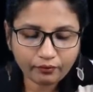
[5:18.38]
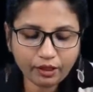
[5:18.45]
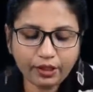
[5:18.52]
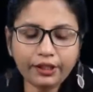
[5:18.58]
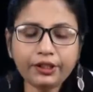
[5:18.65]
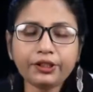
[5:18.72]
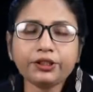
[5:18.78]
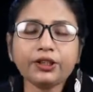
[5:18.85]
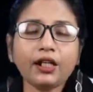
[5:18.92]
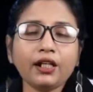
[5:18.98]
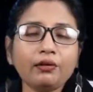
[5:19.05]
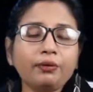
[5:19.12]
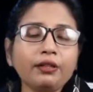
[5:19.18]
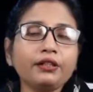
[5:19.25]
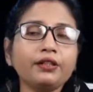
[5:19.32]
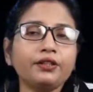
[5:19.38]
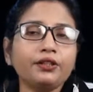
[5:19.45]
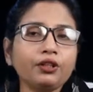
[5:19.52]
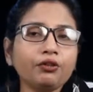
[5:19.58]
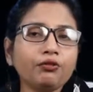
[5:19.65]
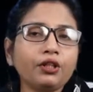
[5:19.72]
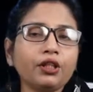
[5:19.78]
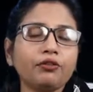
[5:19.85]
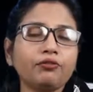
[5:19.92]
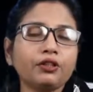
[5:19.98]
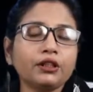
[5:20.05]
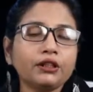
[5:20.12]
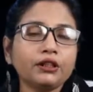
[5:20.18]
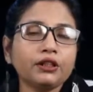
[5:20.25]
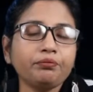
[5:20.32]
It shall be the duty of
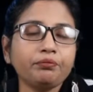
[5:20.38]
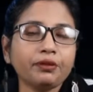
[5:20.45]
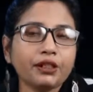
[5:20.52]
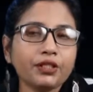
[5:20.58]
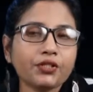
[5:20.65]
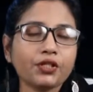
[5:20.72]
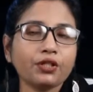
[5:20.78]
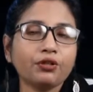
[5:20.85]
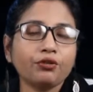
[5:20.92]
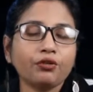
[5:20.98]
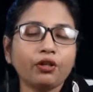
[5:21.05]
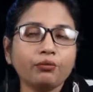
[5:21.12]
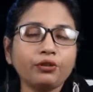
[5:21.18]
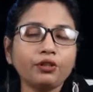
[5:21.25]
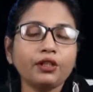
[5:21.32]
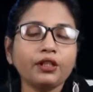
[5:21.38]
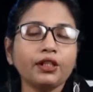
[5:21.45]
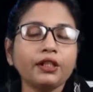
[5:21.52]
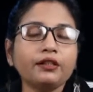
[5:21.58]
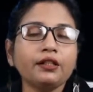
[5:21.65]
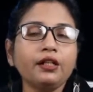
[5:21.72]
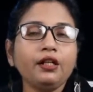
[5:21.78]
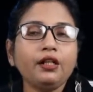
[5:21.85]
the chief minister to communicate